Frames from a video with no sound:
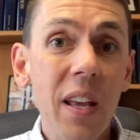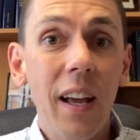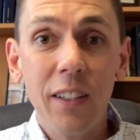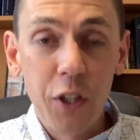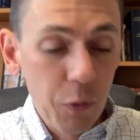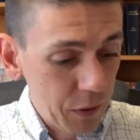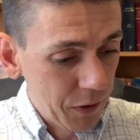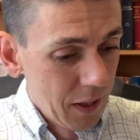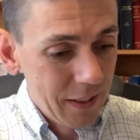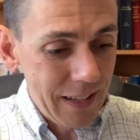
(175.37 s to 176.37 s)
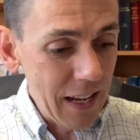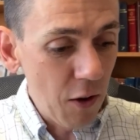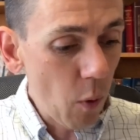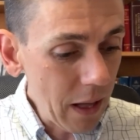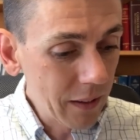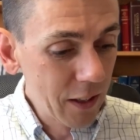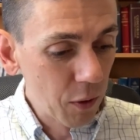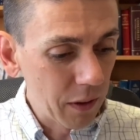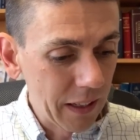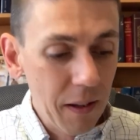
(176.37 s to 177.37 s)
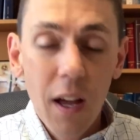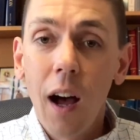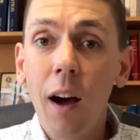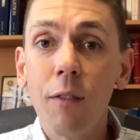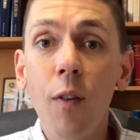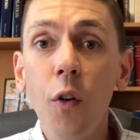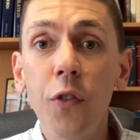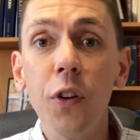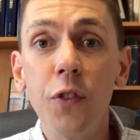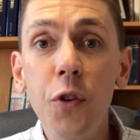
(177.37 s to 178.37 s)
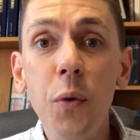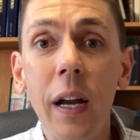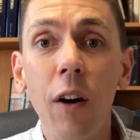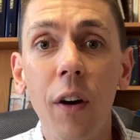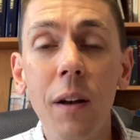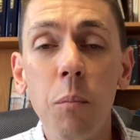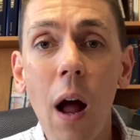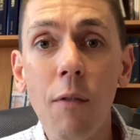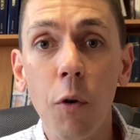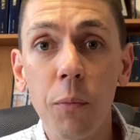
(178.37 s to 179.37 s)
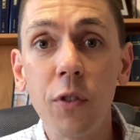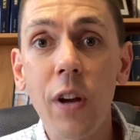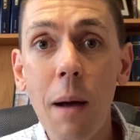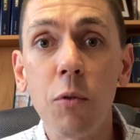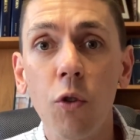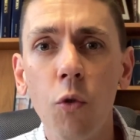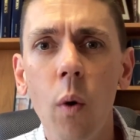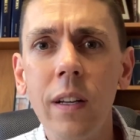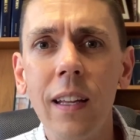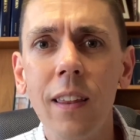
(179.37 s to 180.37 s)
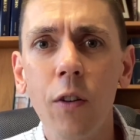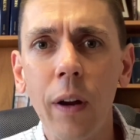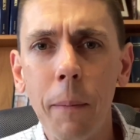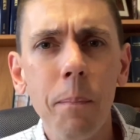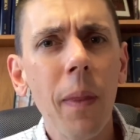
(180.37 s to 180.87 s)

And she was taken quite literally, uh, verse 2 here in Proverbs chapter 23.